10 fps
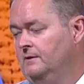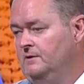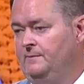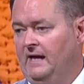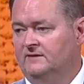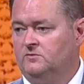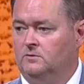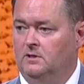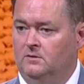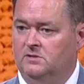Could be high school
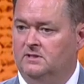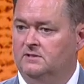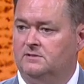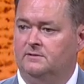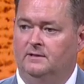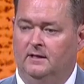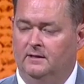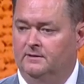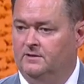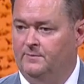coaches,
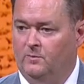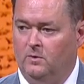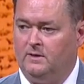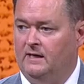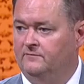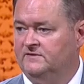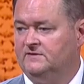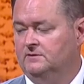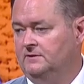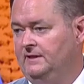could be workout
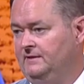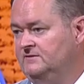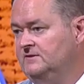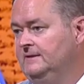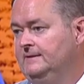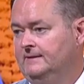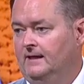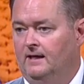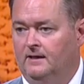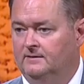facilities,
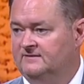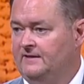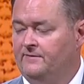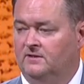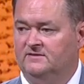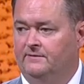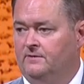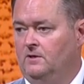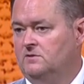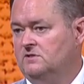7-on-7
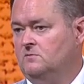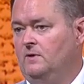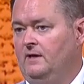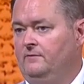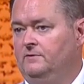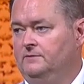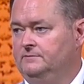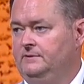coaches, whatever.